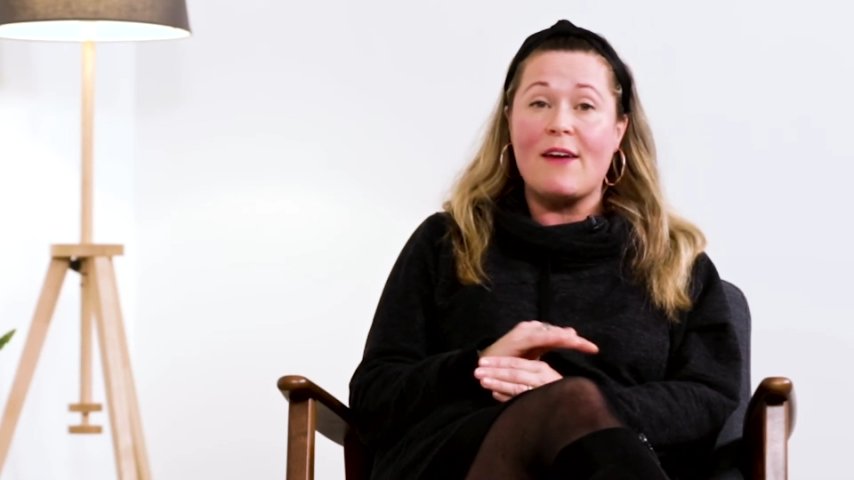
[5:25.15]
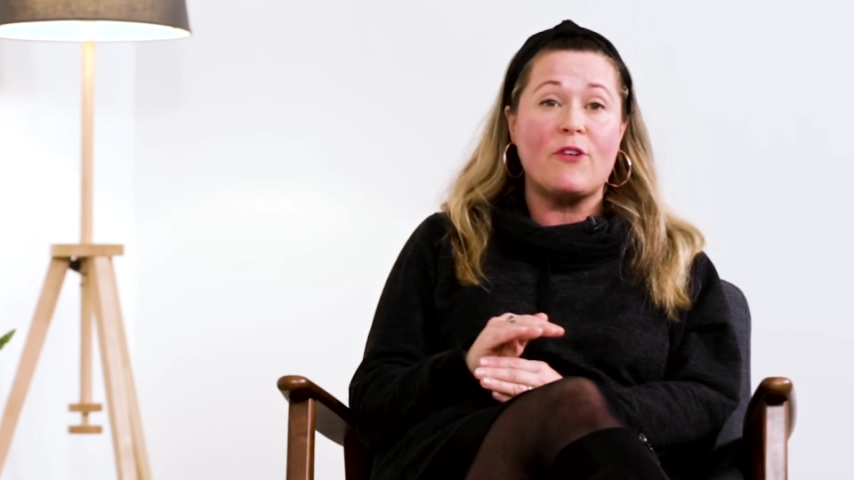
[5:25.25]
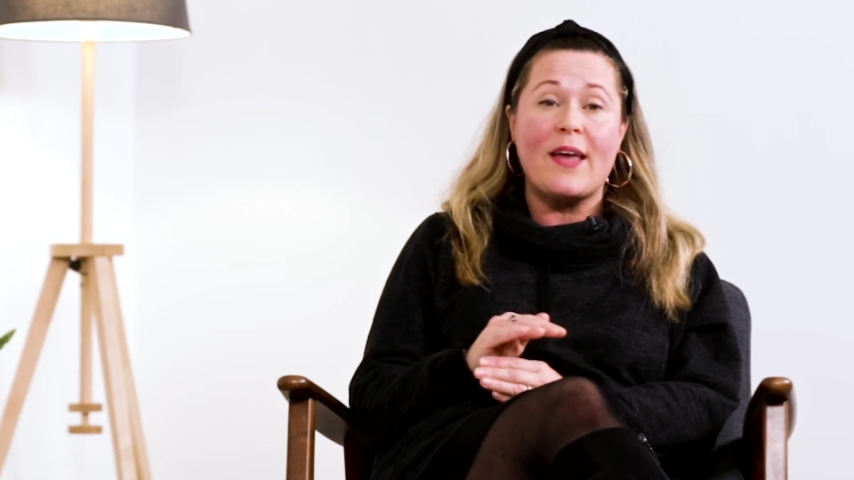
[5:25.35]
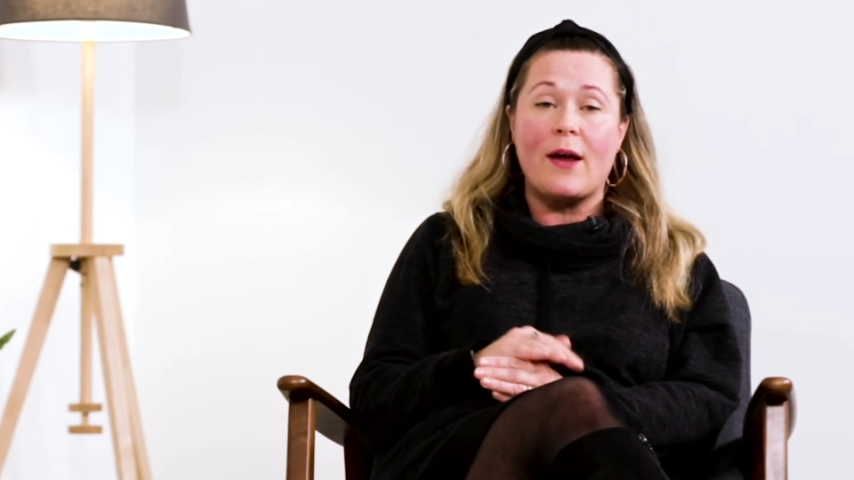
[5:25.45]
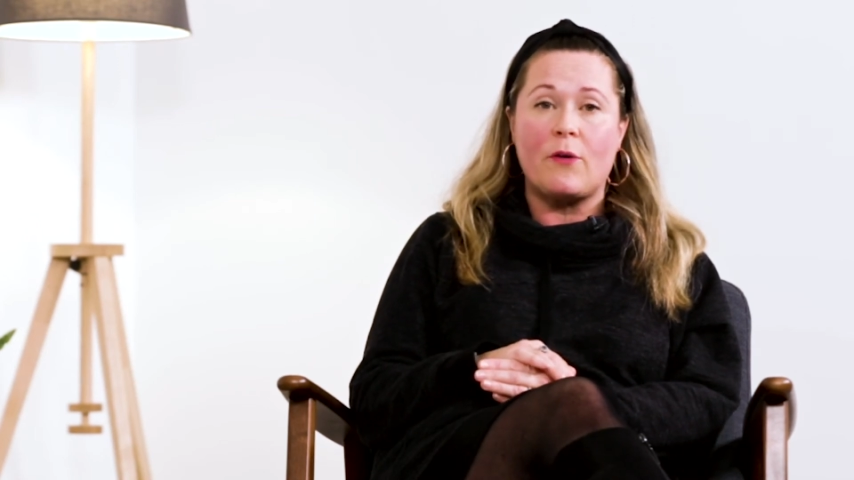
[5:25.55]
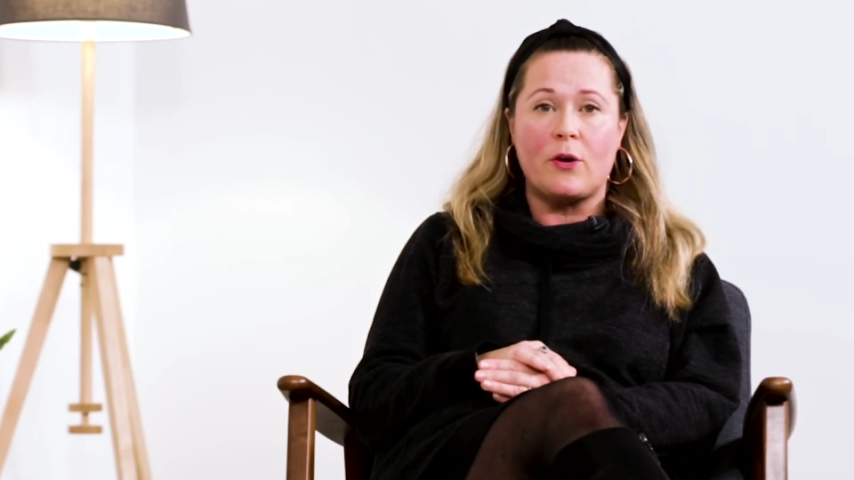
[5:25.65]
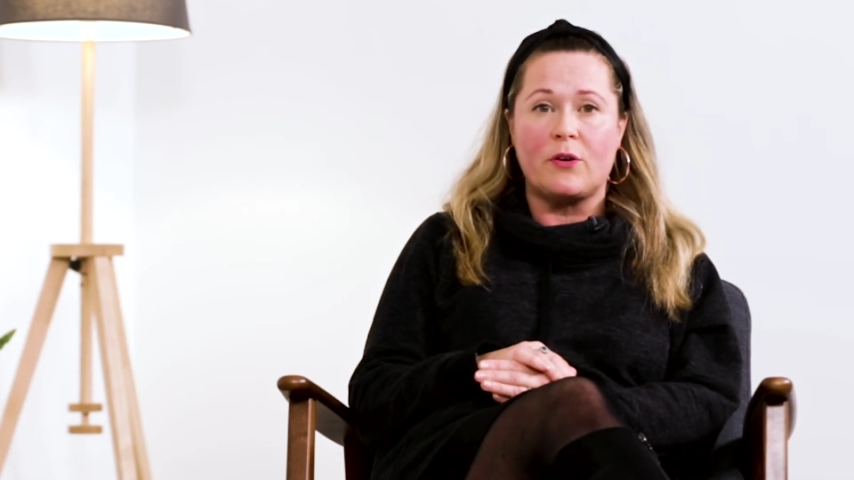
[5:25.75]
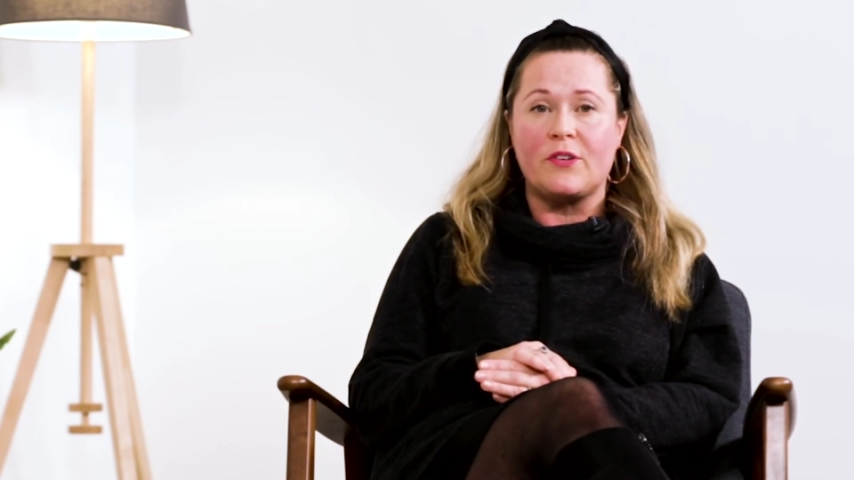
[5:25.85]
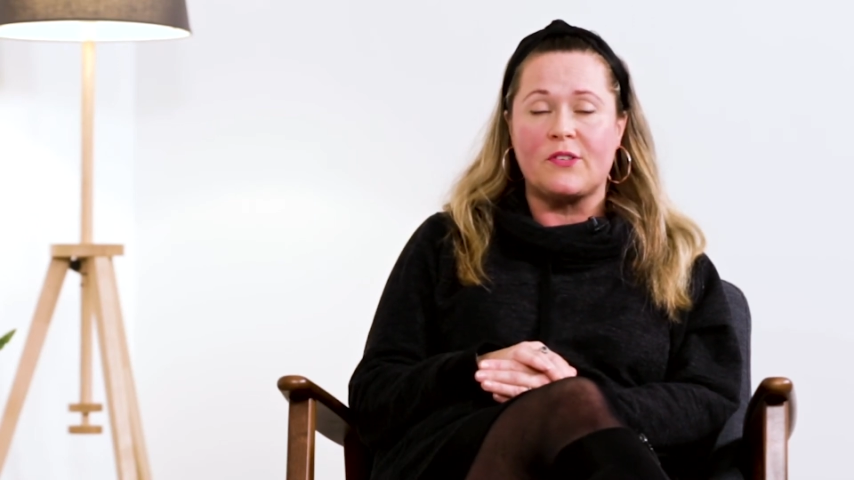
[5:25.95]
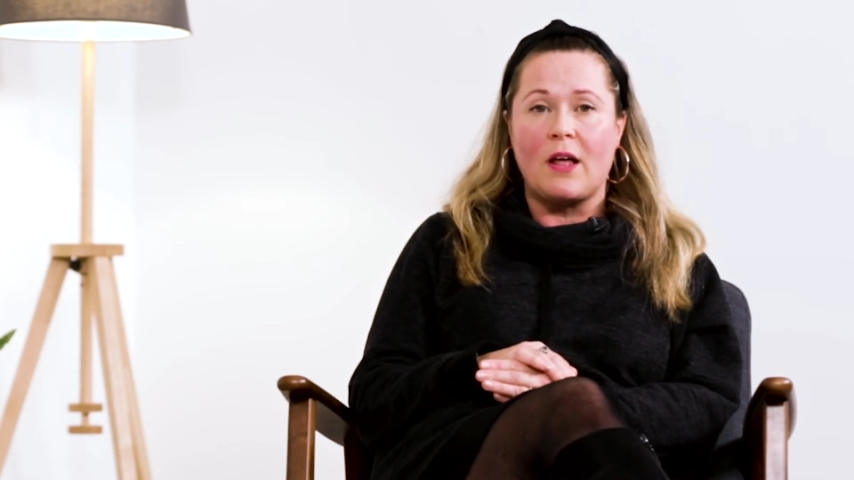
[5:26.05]
every area
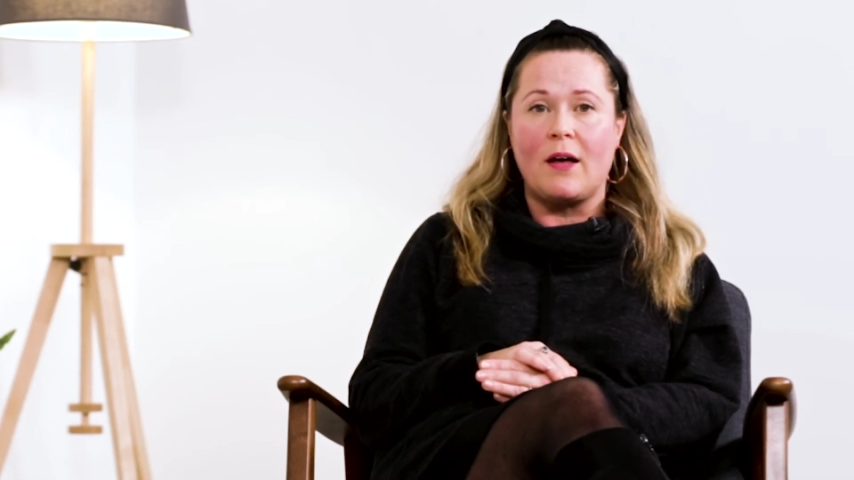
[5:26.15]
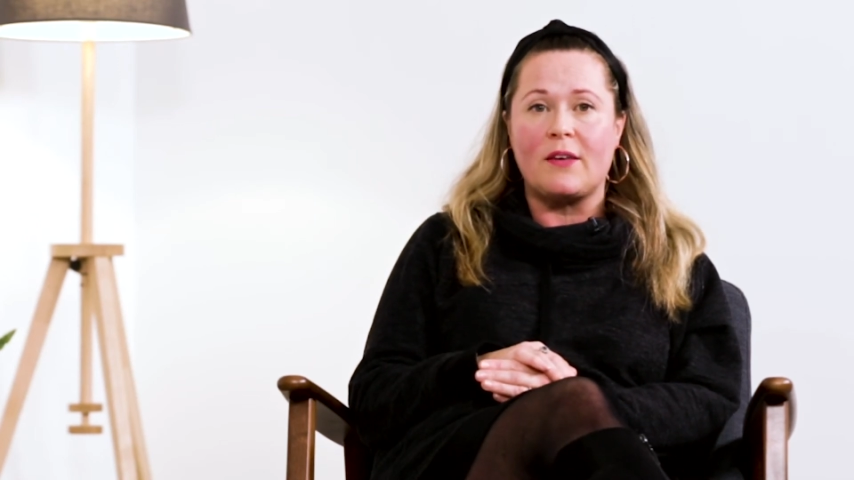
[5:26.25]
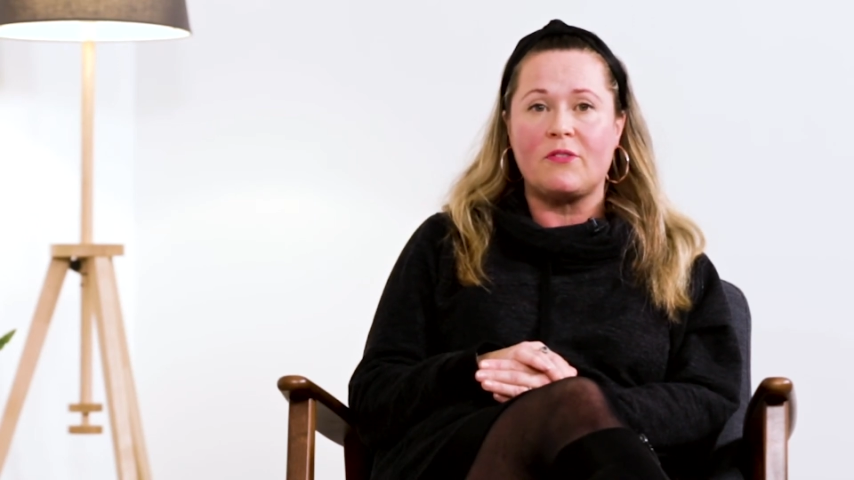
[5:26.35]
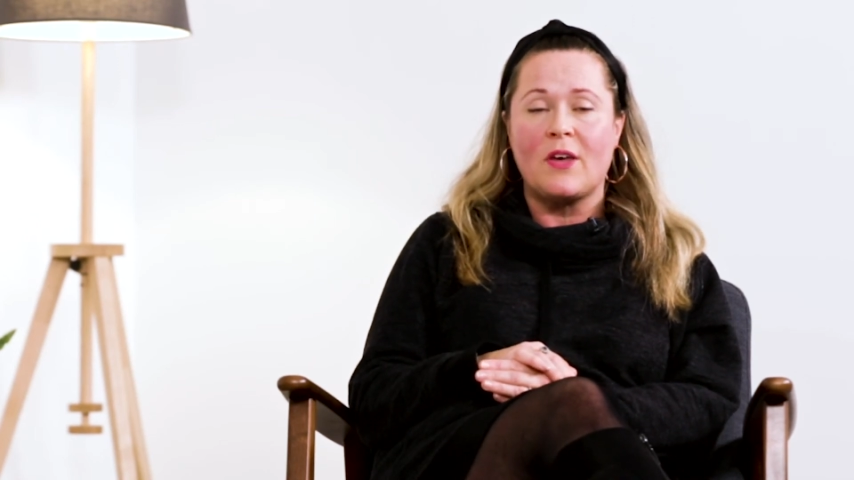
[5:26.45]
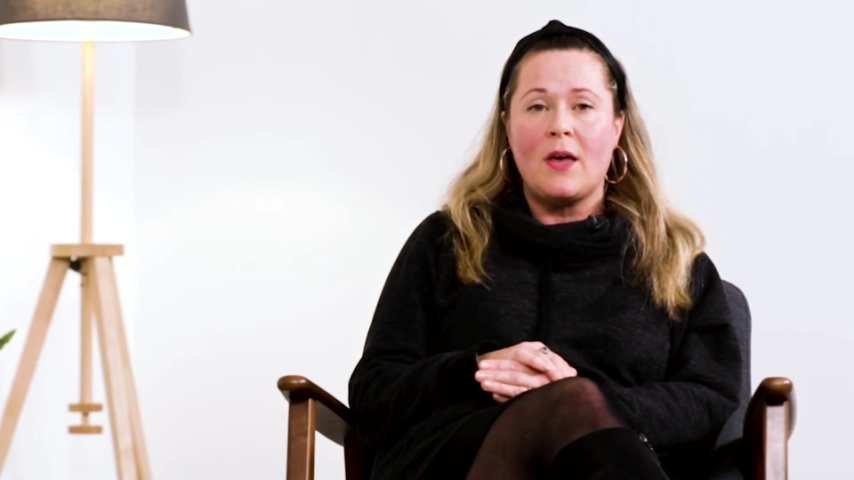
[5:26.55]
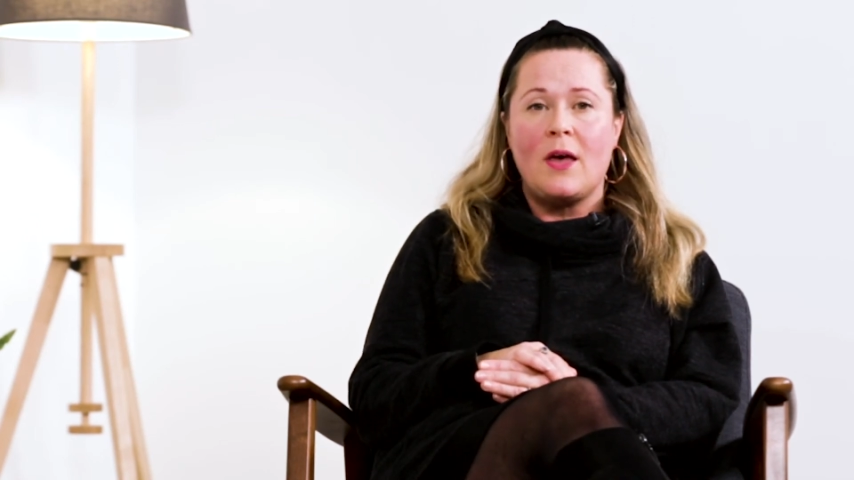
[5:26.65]
of his life.